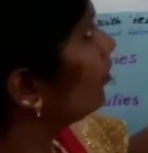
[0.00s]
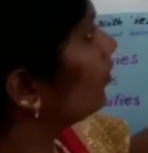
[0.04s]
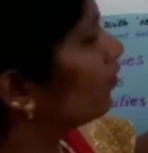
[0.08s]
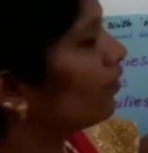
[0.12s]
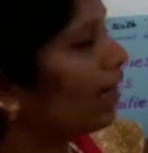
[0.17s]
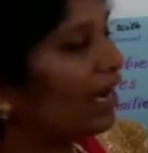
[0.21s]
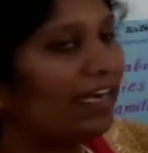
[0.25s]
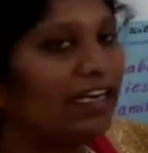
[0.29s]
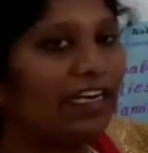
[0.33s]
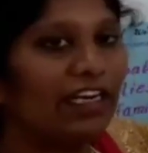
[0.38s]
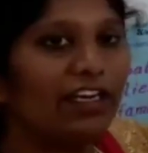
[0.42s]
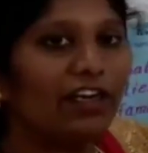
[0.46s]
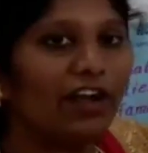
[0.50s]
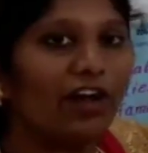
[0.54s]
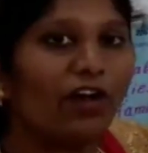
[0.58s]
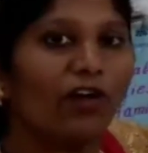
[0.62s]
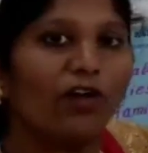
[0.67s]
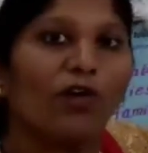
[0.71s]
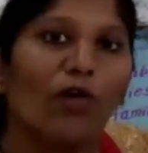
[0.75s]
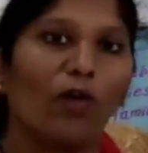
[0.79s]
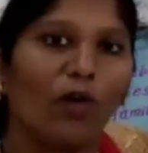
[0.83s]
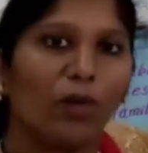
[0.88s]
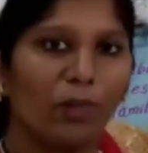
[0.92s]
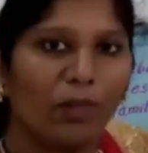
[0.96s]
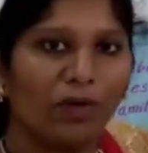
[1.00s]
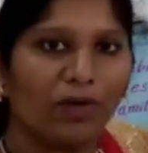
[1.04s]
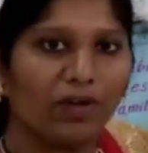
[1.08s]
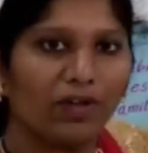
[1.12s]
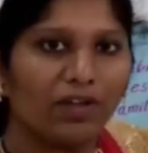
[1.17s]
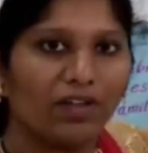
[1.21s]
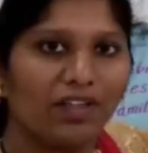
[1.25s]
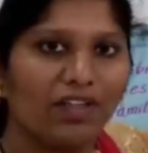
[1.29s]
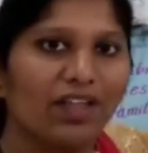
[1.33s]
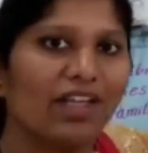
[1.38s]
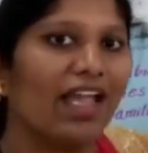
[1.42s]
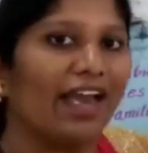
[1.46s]
write in your notebook.
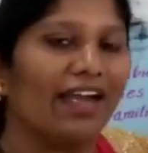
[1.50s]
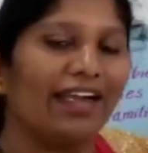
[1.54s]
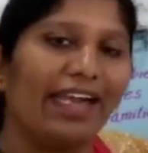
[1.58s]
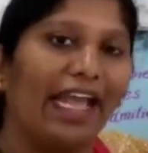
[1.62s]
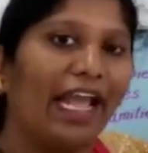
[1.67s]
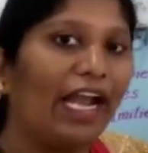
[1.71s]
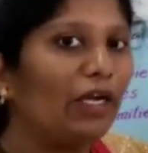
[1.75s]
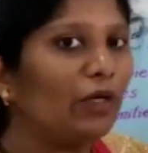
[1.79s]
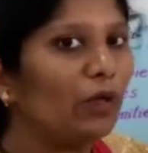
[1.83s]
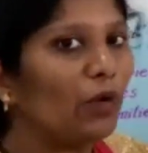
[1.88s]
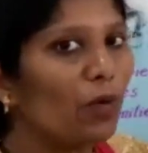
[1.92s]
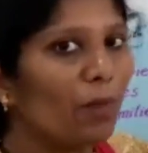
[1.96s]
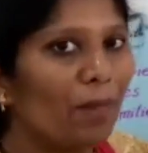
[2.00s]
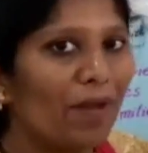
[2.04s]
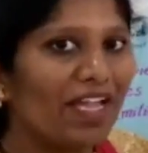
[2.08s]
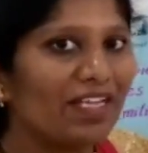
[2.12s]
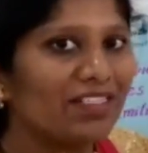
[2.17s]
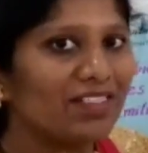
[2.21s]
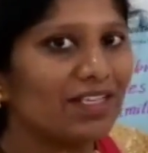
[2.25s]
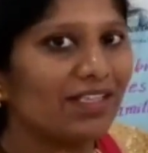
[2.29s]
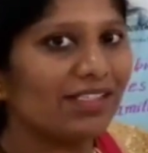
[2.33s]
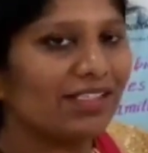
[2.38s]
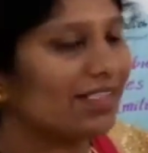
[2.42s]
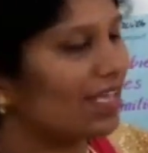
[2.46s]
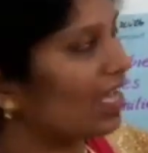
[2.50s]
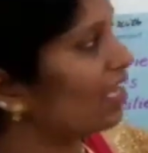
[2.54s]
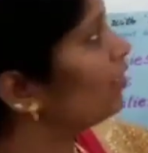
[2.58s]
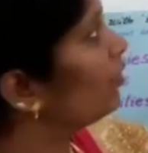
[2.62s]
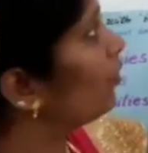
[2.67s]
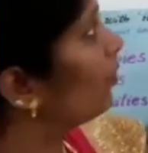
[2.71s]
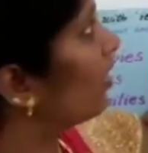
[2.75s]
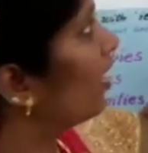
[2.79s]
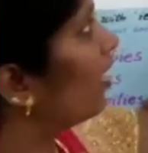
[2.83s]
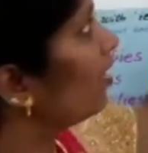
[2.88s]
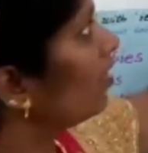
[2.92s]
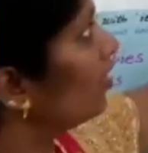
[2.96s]
You can take 2 pages and
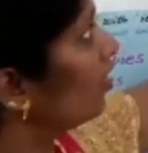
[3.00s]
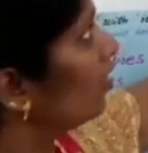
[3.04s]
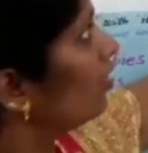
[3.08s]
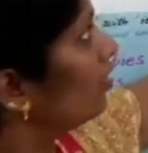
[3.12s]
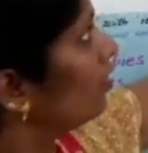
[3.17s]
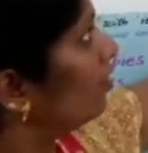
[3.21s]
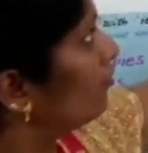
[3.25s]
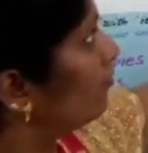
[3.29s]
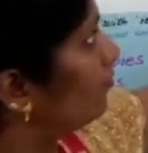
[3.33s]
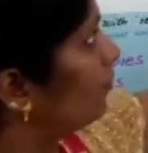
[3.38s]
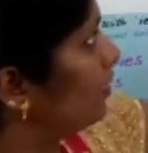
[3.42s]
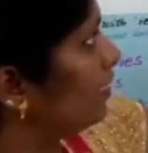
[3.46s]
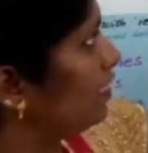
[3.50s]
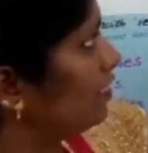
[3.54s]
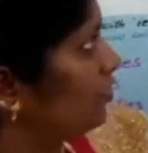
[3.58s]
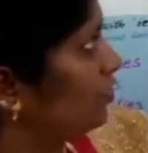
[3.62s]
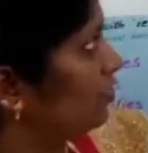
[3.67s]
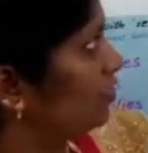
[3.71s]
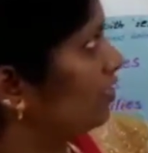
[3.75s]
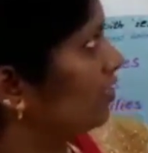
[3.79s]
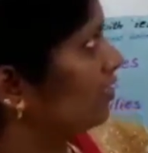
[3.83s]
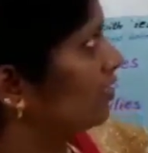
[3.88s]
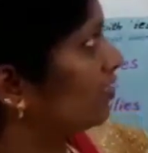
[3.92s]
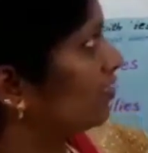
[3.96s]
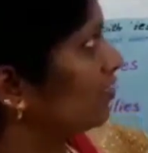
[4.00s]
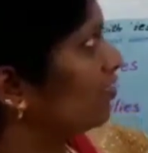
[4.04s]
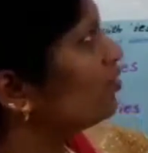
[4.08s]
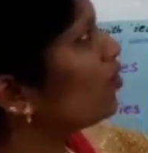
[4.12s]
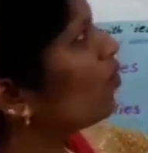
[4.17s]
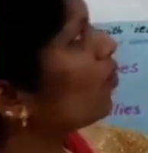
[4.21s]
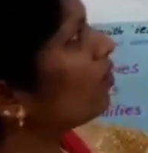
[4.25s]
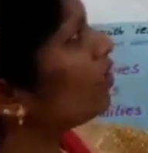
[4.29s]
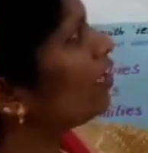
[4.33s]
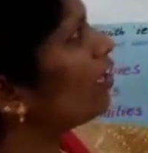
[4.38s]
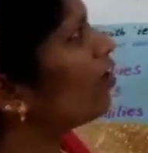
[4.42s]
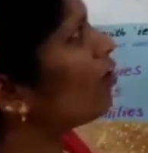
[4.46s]
you can finish this.
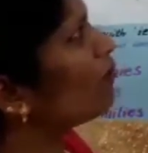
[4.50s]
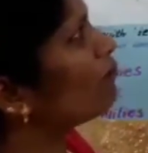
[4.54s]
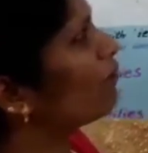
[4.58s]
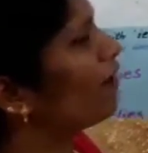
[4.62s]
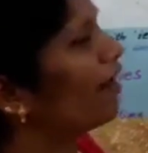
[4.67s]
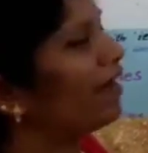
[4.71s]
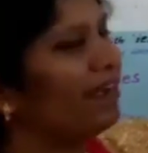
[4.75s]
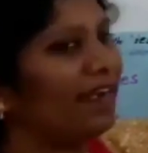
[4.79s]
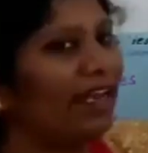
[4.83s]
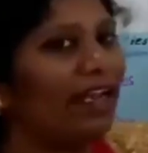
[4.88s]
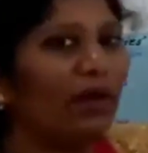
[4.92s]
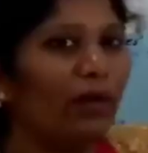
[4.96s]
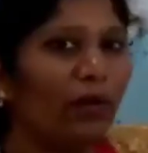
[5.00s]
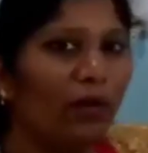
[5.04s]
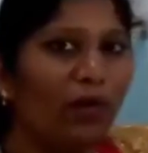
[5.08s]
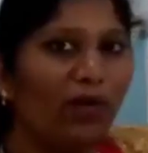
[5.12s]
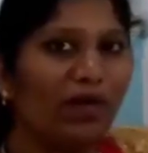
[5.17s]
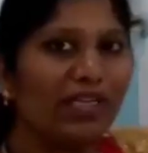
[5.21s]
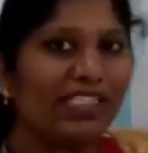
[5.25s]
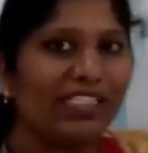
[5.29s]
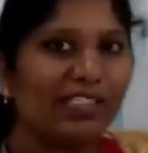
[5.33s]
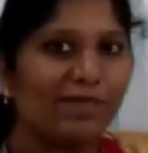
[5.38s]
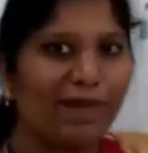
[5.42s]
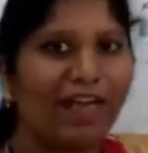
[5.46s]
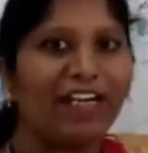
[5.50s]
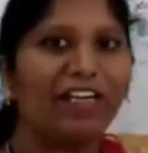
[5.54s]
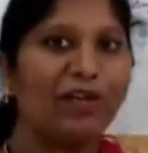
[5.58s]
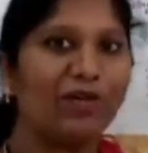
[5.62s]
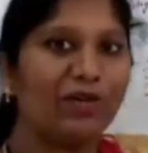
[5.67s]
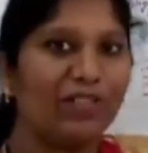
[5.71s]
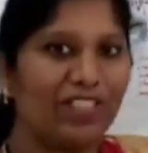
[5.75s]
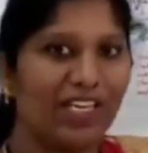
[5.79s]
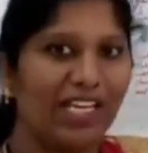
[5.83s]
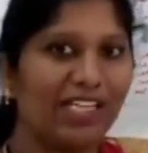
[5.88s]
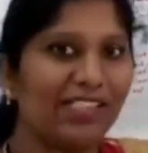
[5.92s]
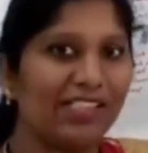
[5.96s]
No need of writing rules, but
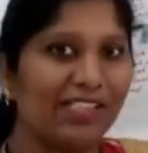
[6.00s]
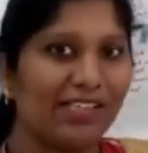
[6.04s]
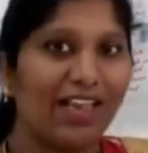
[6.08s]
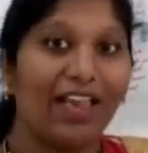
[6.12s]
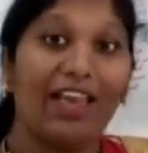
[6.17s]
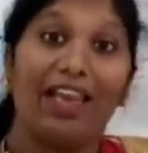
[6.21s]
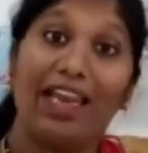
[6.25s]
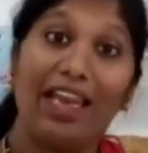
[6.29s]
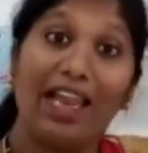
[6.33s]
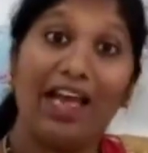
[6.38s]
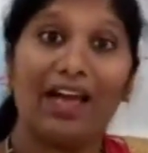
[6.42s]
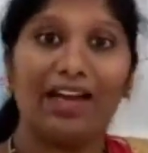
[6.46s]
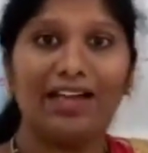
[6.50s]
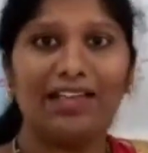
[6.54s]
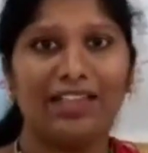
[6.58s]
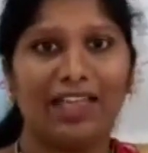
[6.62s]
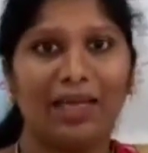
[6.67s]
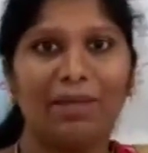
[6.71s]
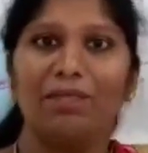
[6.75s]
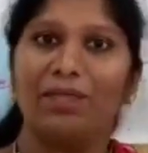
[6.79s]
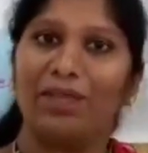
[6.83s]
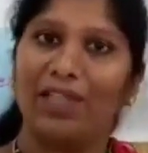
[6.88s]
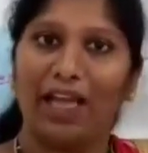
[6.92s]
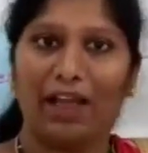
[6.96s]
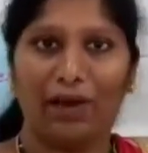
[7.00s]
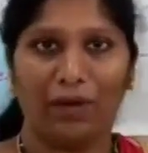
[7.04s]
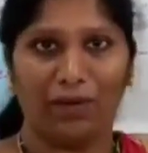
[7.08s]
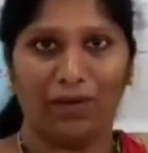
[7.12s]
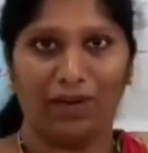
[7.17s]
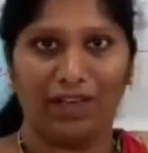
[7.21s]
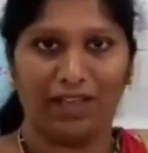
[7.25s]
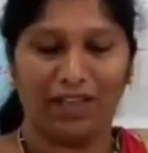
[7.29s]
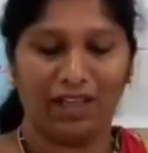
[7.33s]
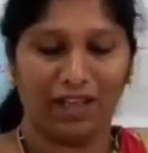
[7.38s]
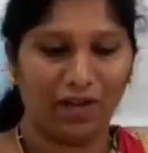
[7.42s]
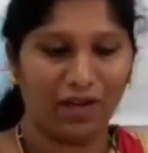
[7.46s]
you just learn them
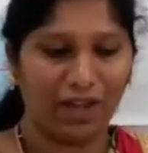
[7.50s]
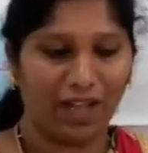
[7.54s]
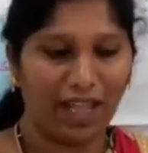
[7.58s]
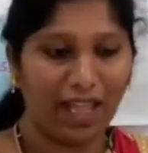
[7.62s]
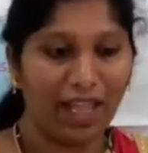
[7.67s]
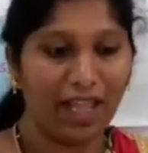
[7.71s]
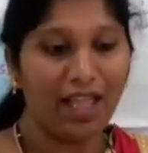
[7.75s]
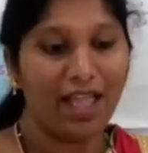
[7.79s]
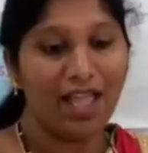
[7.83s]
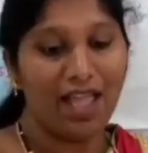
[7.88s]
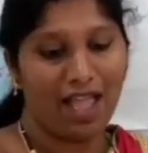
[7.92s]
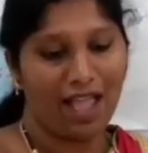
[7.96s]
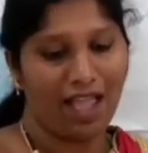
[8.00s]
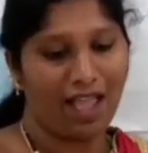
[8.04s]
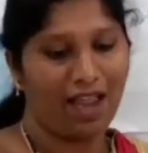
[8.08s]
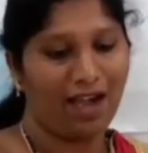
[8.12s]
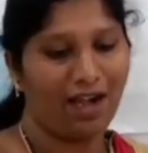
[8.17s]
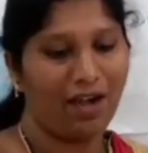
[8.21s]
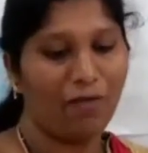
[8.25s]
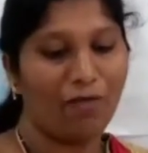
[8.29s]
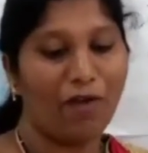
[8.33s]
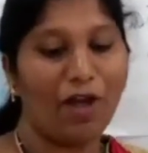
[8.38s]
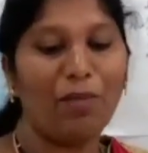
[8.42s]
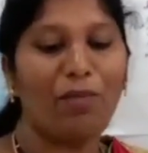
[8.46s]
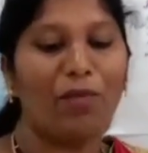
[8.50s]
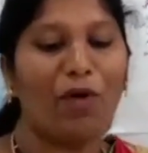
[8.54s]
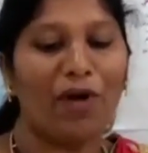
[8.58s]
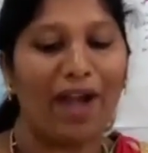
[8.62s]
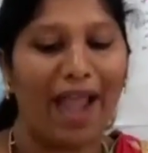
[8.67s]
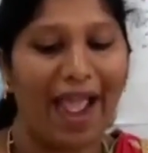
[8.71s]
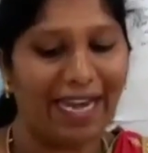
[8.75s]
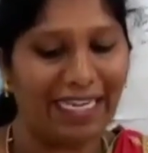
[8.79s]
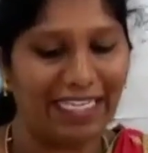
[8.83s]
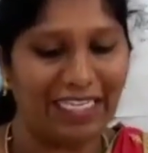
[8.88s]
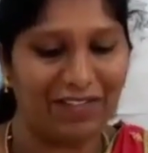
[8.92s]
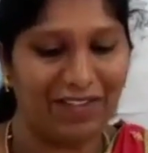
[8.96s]
thoroughly. Okay. And one more
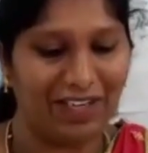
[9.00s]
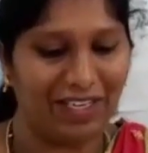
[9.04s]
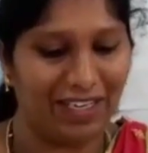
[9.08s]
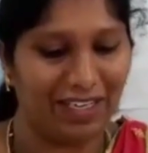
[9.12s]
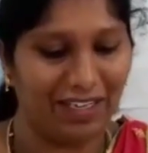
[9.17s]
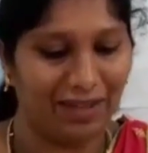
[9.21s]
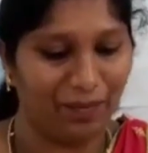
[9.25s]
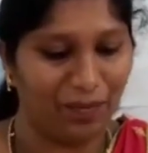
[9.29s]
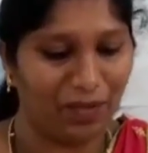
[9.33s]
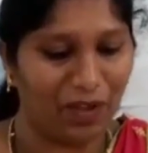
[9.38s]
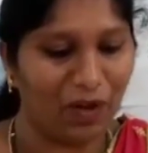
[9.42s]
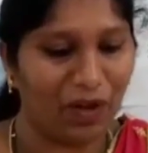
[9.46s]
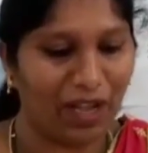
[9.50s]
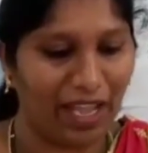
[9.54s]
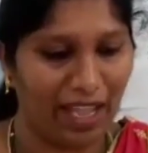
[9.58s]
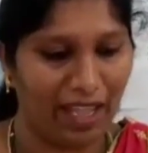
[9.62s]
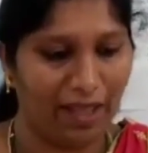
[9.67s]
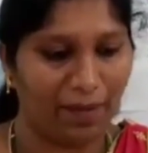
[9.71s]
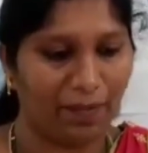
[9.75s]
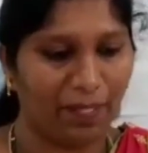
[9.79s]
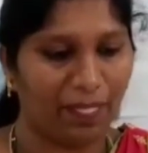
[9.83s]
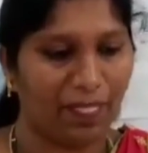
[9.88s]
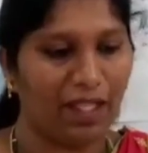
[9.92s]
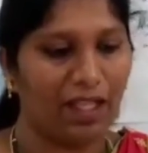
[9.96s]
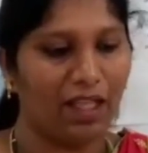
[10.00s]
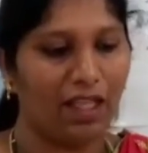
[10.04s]
activity. Okay.